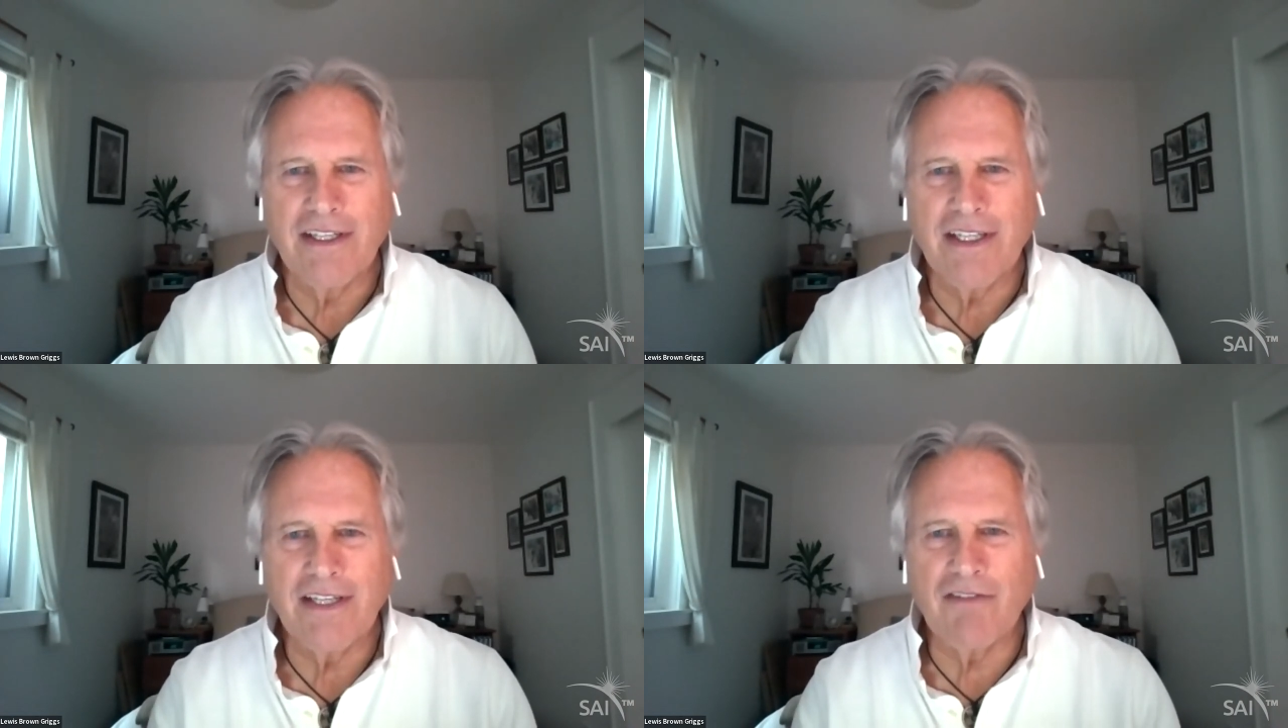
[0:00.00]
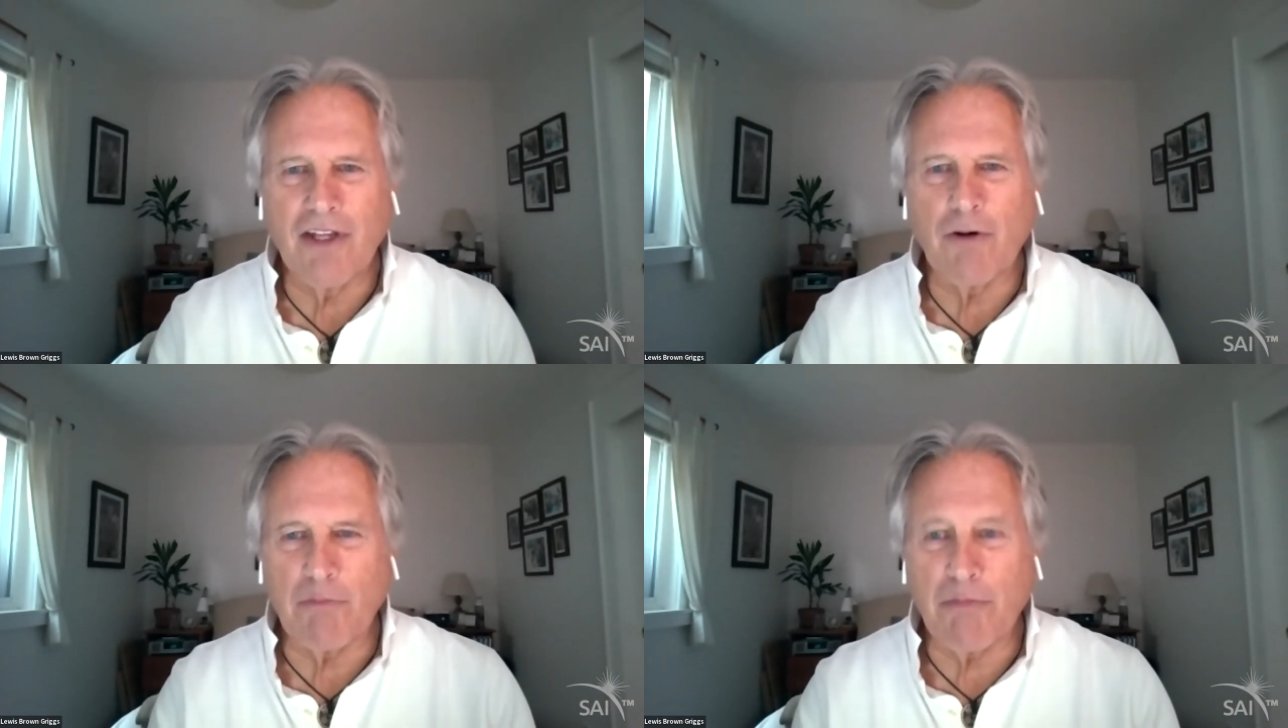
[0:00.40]
even
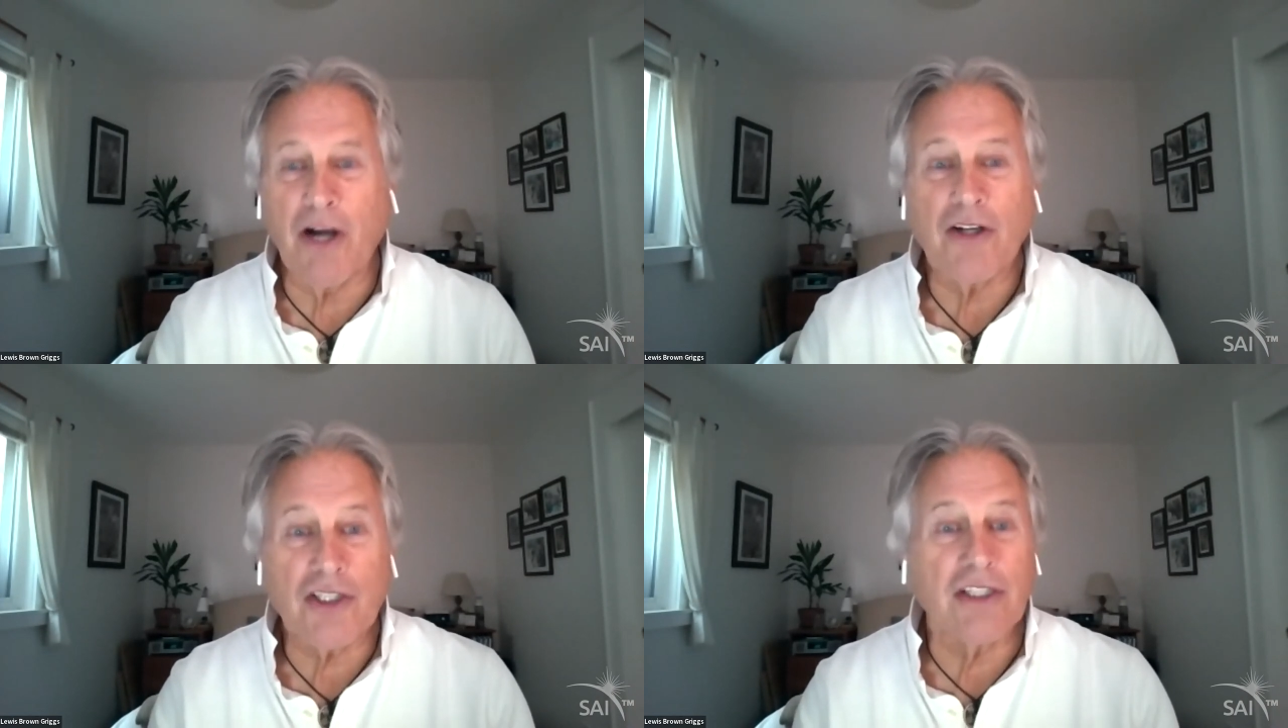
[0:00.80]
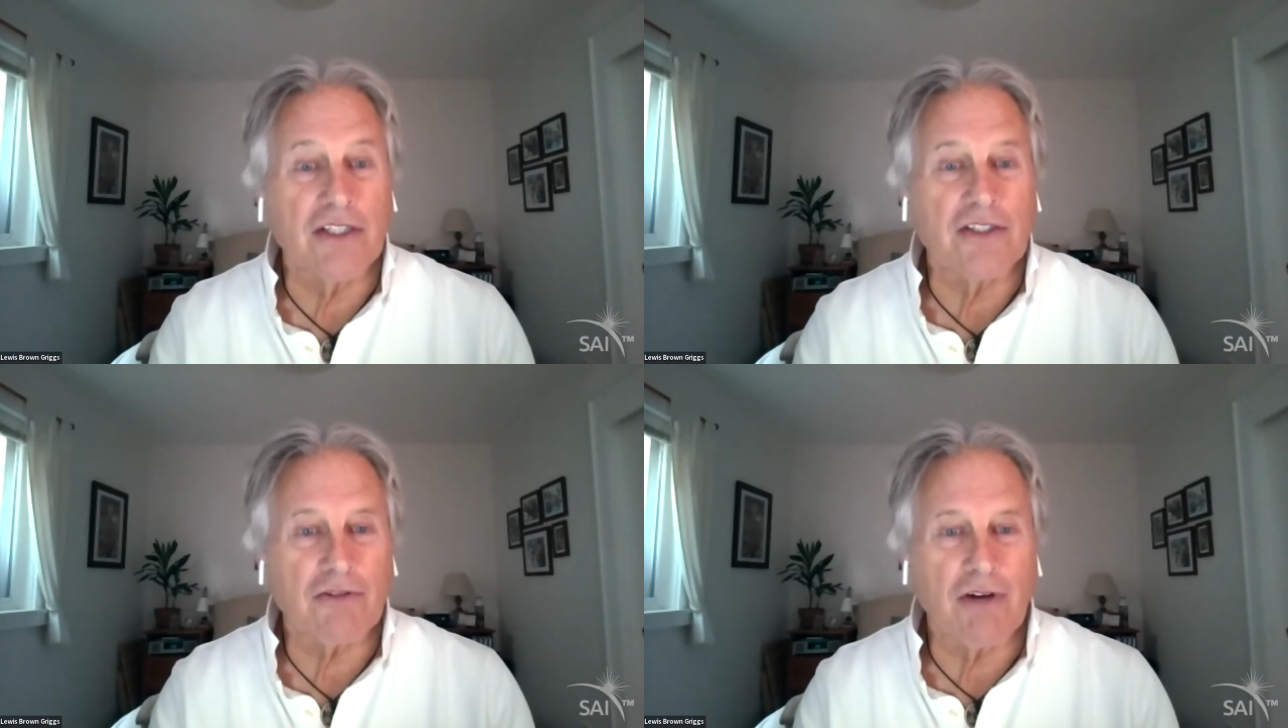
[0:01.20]
though it partially
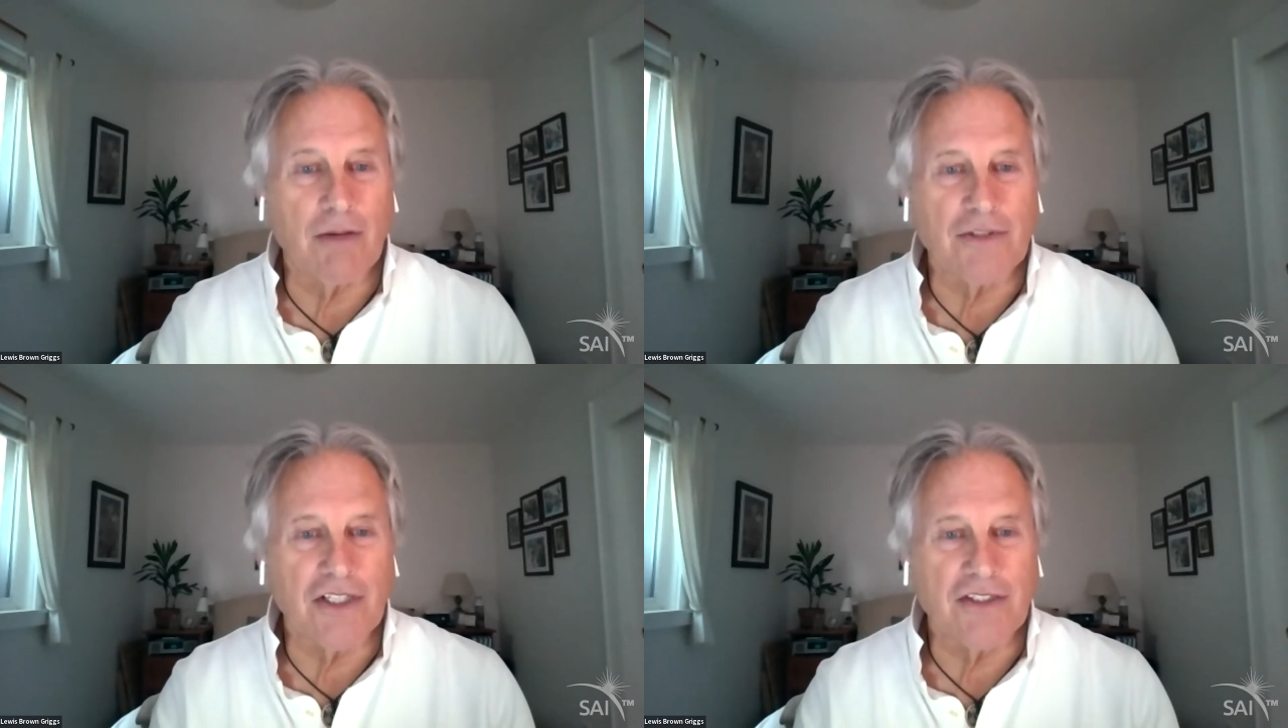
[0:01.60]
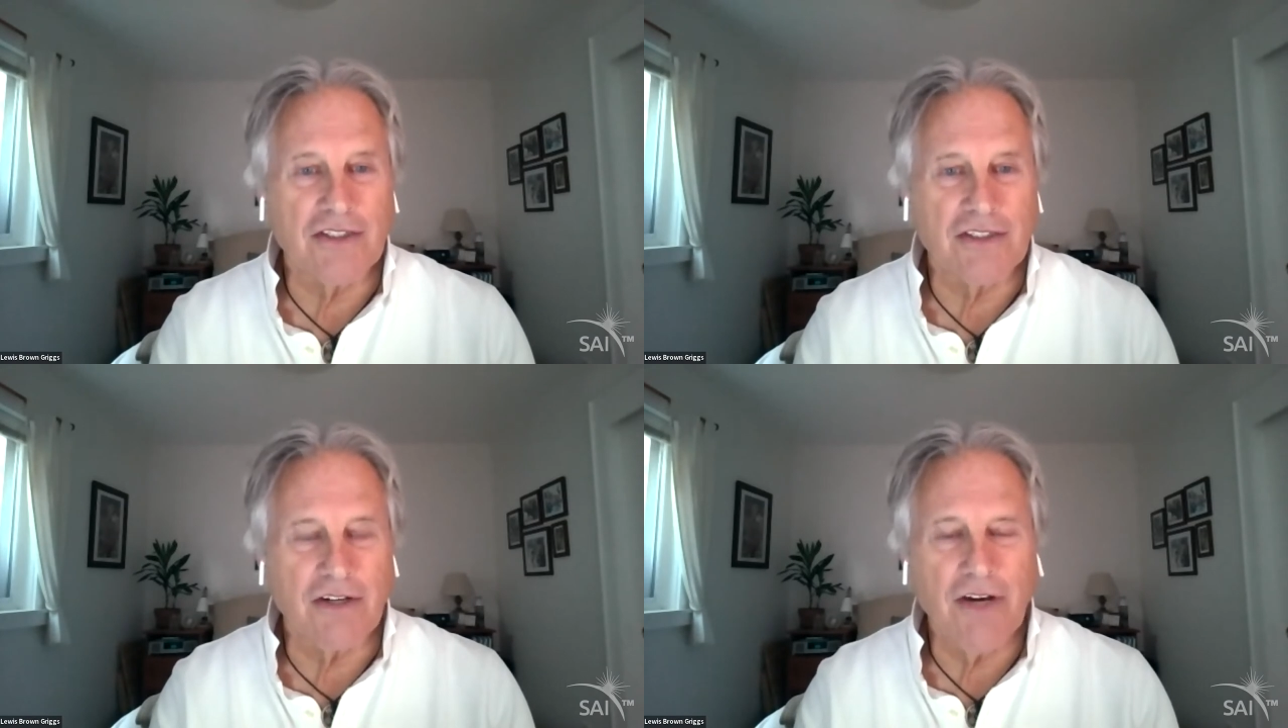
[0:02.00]
describes us,
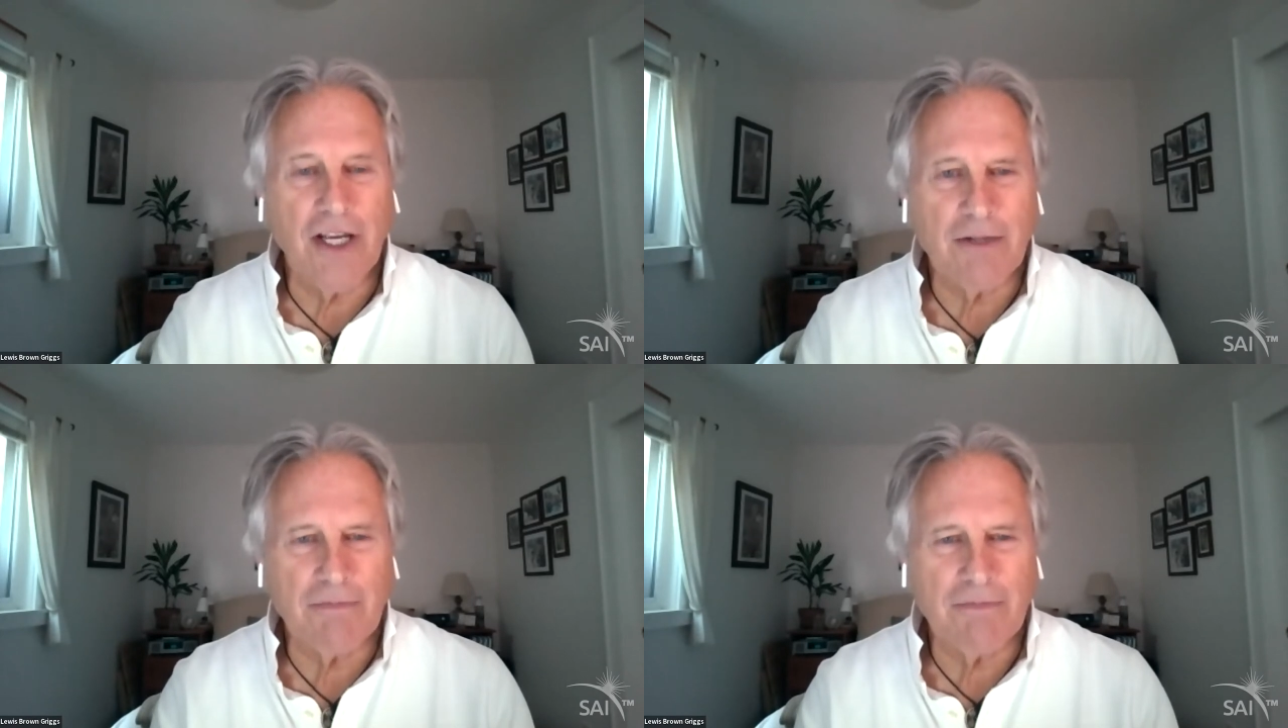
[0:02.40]
all right?